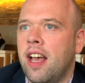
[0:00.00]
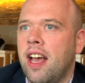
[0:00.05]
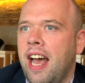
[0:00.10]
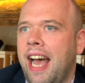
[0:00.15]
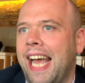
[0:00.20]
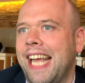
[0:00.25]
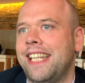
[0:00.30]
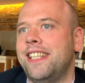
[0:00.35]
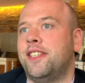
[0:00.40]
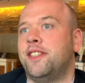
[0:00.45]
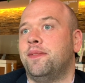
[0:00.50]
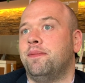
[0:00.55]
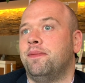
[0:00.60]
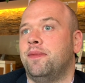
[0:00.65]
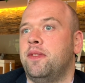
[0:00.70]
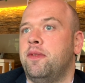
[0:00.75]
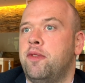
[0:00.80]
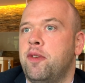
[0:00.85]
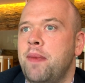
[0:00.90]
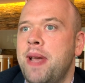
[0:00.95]
And
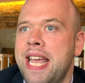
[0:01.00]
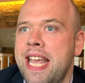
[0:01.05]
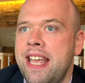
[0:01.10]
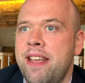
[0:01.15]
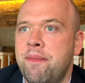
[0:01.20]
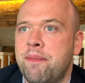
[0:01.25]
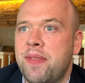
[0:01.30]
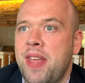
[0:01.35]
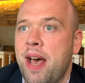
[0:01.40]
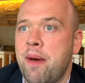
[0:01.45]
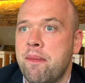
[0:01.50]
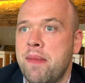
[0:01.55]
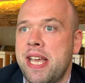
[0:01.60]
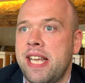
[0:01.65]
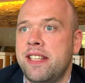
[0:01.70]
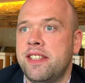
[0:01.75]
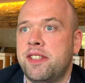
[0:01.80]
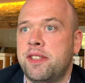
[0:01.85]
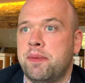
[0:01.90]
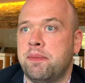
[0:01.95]
for me, that
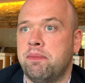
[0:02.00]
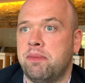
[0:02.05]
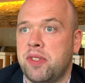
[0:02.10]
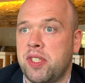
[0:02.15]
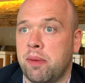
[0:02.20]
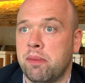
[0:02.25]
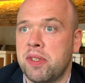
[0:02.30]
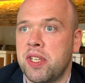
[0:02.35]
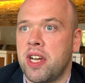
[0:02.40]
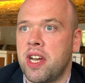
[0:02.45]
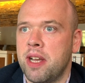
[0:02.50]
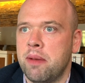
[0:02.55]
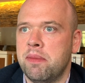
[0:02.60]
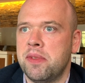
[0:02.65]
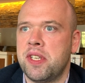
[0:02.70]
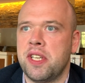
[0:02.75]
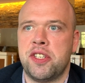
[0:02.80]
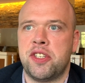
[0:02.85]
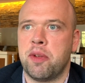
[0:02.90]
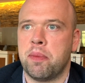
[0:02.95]
means
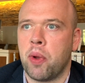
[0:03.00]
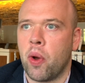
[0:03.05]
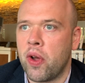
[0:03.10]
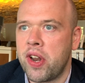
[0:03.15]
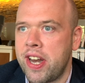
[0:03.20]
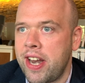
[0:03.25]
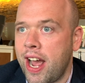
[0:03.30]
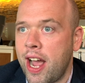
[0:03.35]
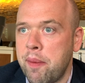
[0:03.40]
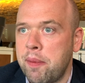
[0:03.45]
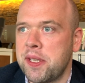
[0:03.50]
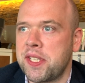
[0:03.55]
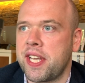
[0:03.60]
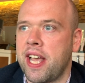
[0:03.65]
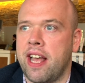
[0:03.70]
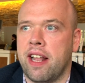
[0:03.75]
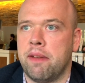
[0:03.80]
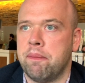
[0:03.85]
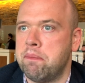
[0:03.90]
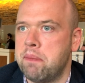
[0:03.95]
sometimes it's deploying in
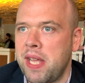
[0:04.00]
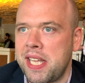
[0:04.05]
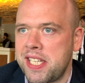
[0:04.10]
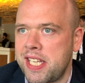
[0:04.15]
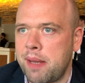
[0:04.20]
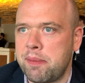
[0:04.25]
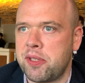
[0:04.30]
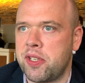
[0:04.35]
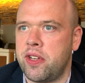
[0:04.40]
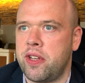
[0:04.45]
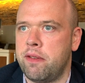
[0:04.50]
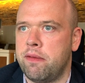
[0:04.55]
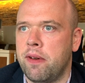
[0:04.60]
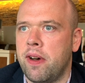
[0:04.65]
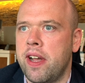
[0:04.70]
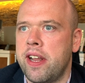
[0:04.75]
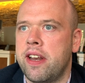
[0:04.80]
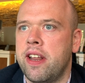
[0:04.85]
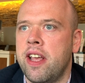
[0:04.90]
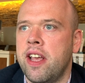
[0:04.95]
hyperscale, and that's absolutely
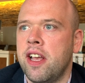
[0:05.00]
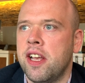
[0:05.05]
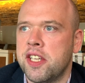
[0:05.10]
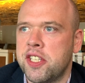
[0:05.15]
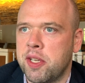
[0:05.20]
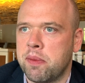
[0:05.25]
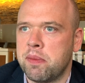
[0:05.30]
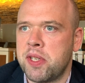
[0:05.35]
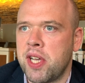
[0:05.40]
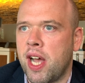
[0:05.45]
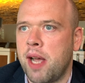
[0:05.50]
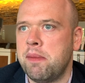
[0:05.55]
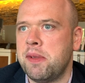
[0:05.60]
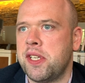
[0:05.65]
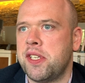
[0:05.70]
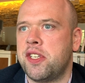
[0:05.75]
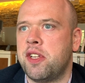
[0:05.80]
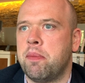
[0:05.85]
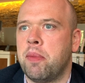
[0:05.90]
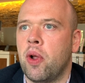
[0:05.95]
fine. Sometimes
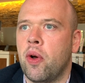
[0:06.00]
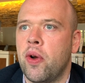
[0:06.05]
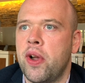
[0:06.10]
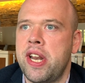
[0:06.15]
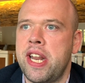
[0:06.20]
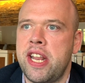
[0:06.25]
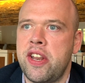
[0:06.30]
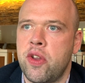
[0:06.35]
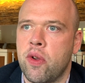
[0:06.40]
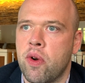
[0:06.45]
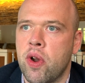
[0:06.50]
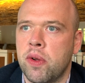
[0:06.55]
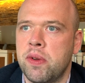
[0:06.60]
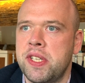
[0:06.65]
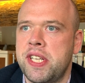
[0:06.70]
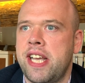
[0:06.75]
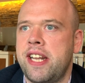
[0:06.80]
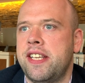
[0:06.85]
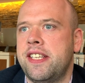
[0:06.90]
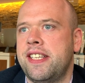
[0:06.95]
it's deploying in your own
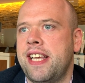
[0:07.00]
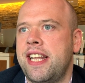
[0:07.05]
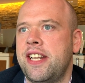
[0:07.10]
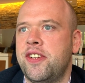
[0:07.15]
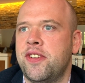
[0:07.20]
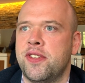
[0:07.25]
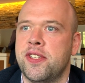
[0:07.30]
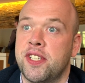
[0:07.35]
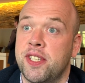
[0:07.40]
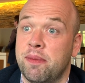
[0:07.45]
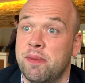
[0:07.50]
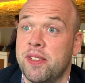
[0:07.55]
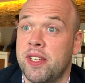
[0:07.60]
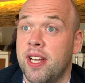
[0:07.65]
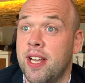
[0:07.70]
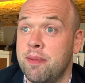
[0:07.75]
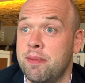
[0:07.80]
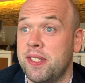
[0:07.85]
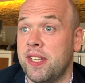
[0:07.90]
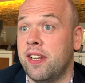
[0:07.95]
data center, and
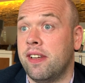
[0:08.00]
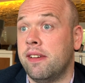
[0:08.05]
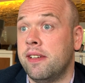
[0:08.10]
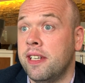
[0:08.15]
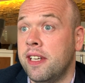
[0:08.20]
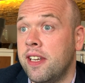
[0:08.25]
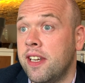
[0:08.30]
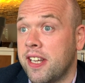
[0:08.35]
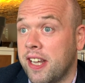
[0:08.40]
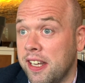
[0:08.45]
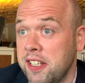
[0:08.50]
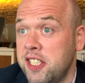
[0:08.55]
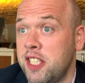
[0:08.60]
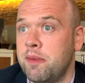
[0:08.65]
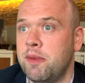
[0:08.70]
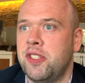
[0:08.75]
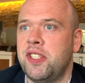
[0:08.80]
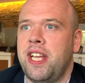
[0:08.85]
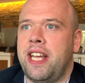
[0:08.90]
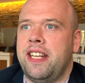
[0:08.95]
sometimes in a
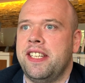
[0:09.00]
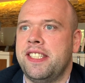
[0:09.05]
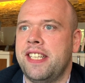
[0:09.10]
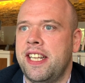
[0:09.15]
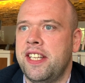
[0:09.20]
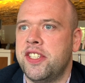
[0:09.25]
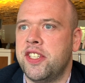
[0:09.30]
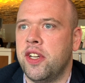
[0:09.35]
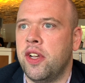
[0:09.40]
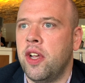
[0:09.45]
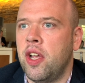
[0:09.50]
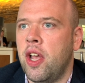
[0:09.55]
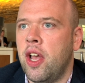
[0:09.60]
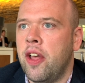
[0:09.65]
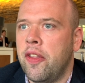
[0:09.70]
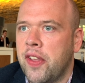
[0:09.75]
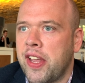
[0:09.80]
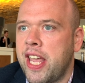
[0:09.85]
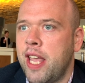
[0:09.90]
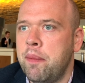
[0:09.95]
customer's data center.
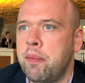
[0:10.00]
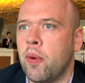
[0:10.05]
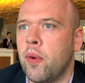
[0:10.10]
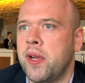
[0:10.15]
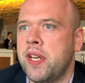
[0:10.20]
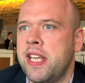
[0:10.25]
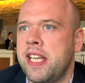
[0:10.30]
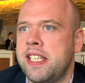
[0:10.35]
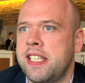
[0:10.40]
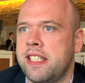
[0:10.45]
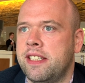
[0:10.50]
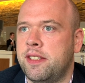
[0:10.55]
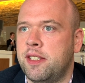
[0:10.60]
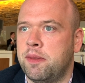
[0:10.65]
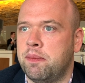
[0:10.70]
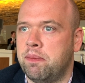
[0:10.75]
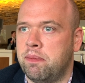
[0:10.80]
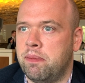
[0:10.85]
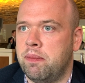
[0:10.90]
The key point is